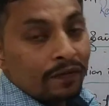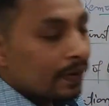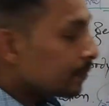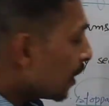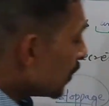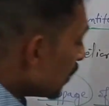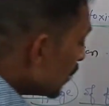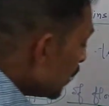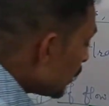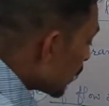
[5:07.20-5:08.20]
from the
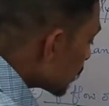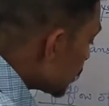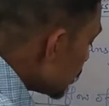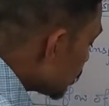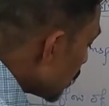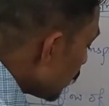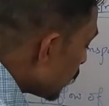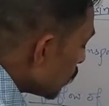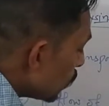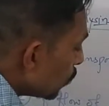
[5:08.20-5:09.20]
interstitial
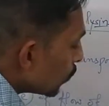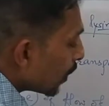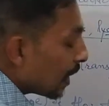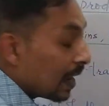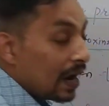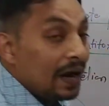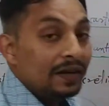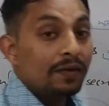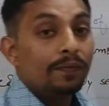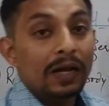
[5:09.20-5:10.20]
fluid and
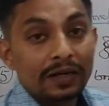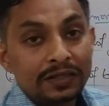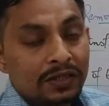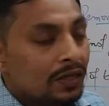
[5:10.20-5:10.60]
the blood